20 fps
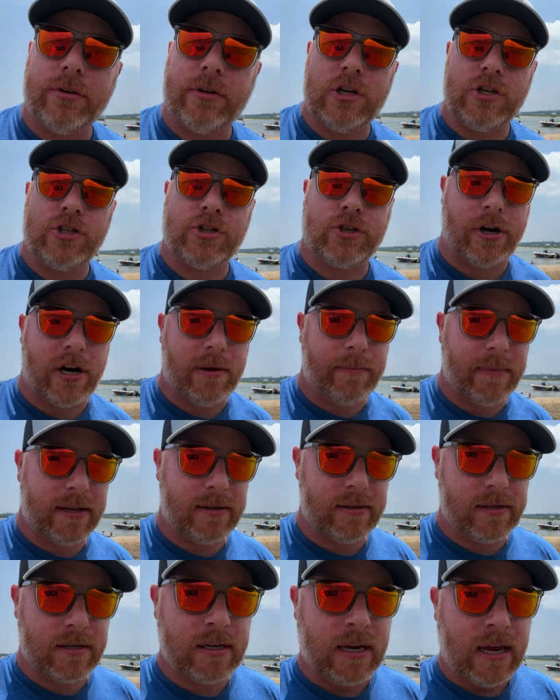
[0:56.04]
these
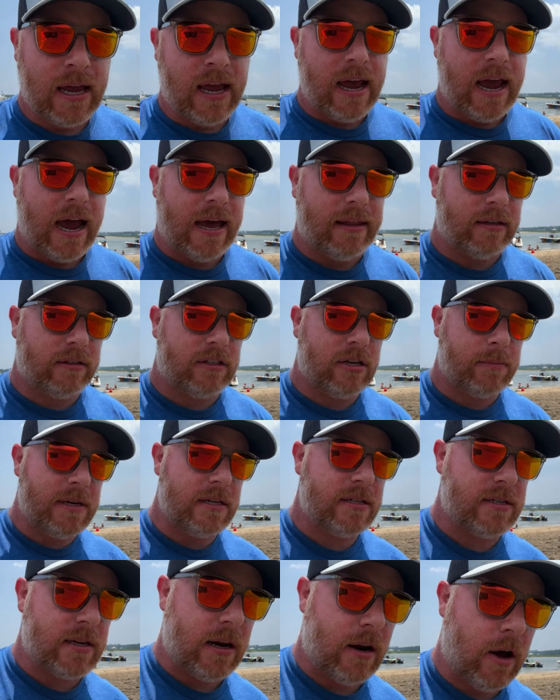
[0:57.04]
treatments and then to be
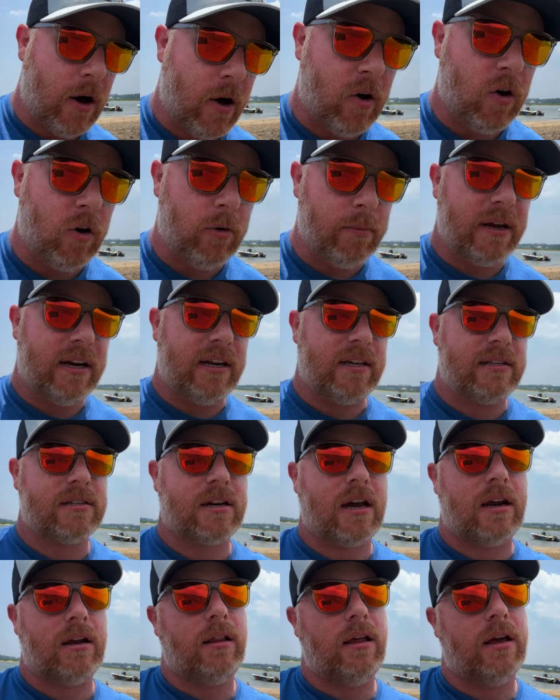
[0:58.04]
sent home and it's
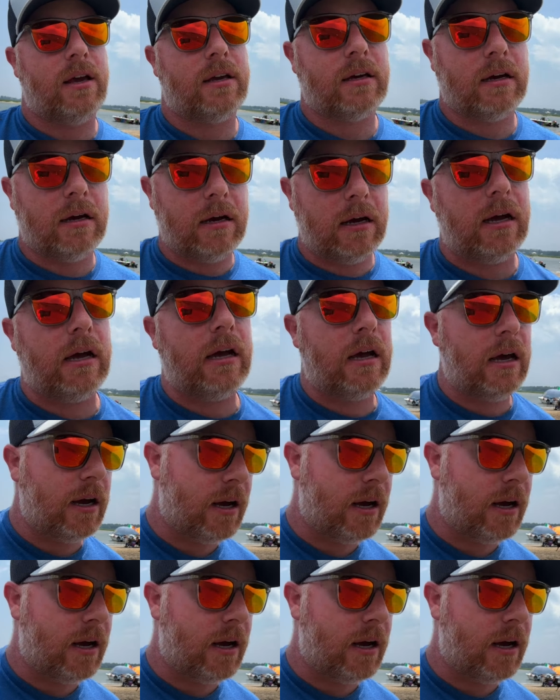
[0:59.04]
kind of like, ugh